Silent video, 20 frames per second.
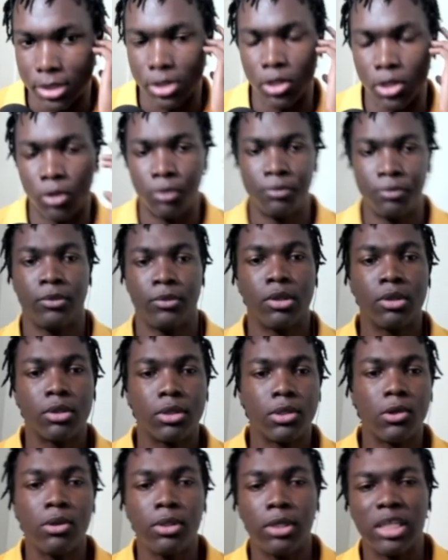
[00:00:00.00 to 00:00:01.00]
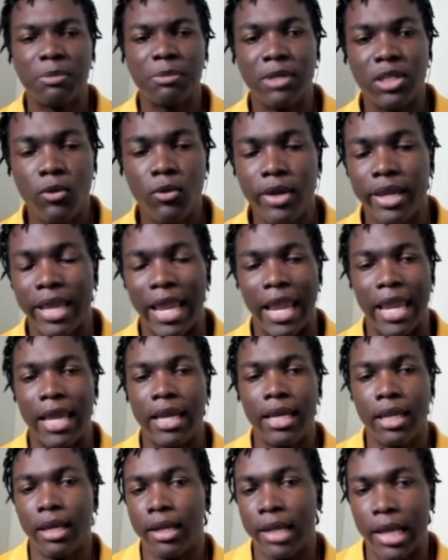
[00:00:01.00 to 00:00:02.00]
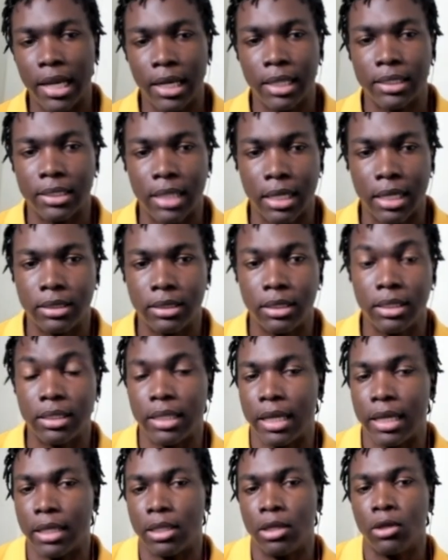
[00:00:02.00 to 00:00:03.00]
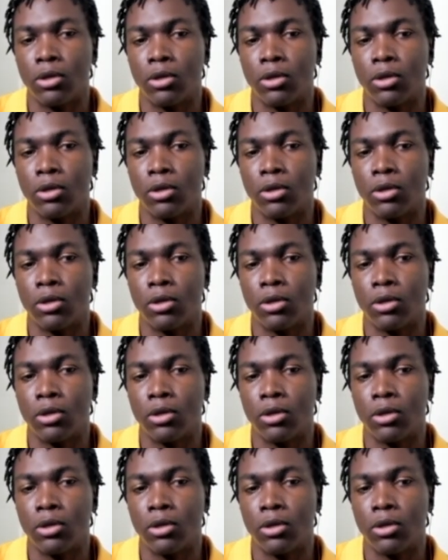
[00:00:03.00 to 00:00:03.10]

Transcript: Now, don't just be doing any tactic. Like, it